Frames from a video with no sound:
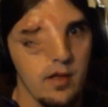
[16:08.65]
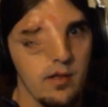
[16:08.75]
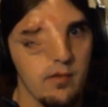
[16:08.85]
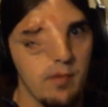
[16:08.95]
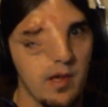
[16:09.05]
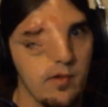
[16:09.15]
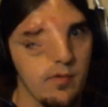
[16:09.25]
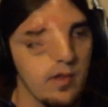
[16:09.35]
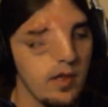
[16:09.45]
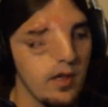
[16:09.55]
and mess
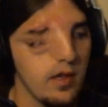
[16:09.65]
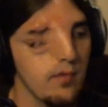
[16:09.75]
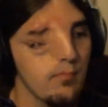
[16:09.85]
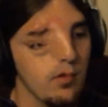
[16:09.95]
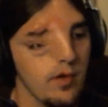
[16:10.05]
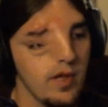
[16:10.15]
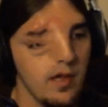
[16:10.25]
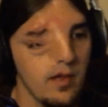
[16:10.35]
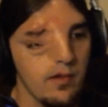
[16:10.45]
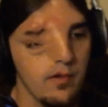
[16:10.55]
with the
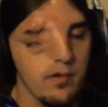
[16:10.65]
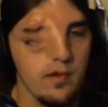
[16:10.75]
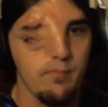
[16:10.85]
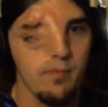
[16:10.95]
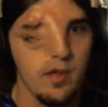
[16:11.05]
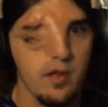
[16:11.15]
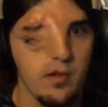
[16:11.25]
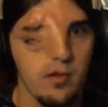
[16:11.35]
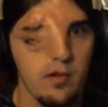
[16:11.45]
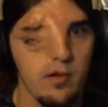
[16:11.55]
employees or something.